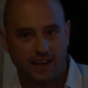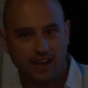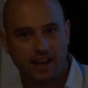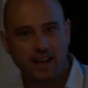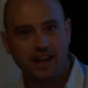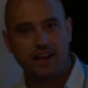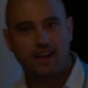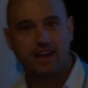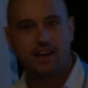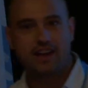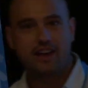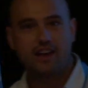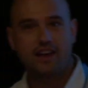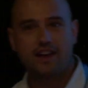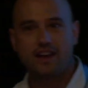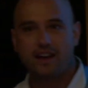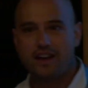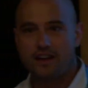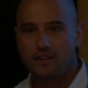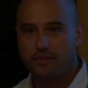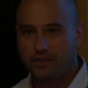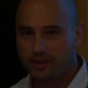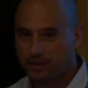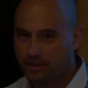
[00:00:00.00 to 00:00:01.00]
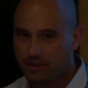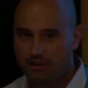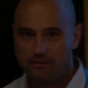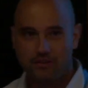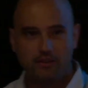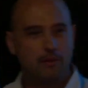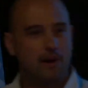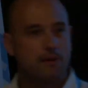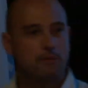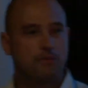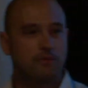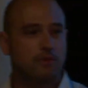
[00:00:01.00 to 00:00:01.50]
Uh, thank you
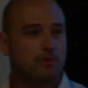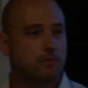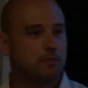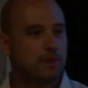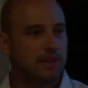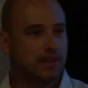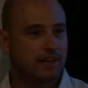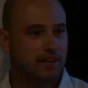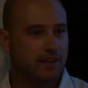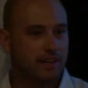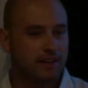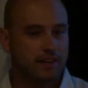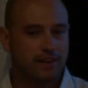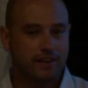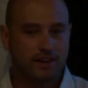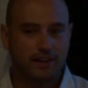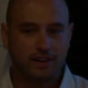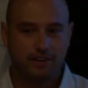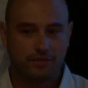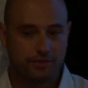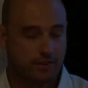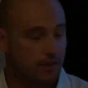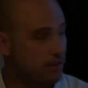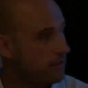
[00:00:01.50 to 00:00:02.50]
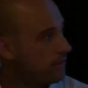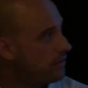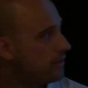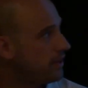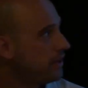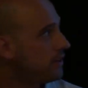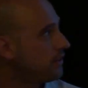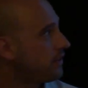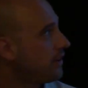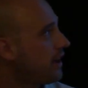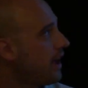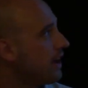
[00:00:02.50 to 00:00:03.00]
everyone for being here. Thank you for the
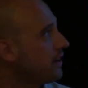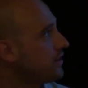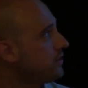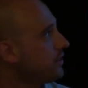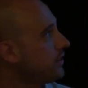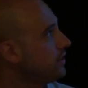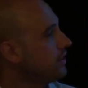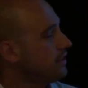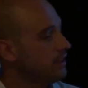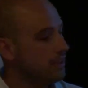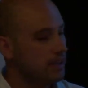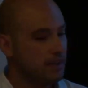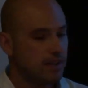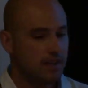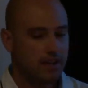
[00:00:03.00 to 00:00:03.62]
introduction.